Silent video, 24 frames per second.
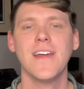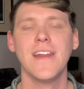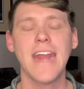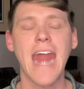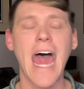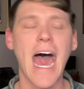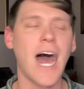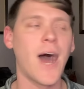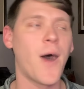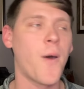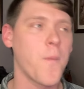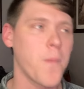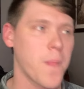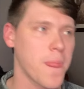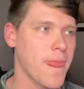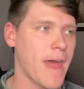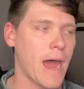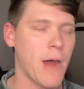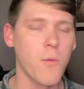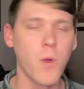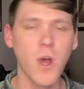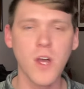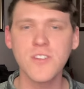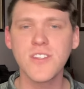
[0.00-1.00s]
Now,
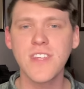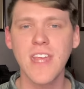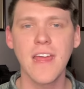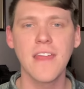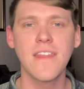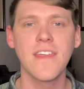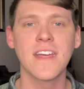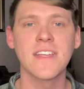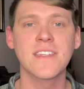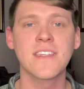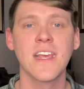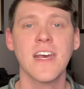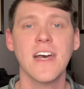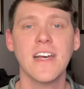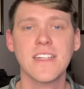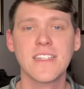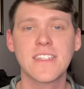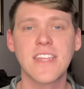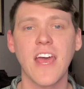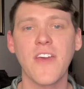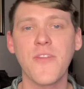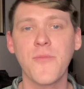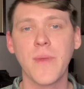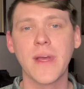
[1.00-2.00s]
I will say this.
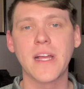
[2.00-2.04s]
Seth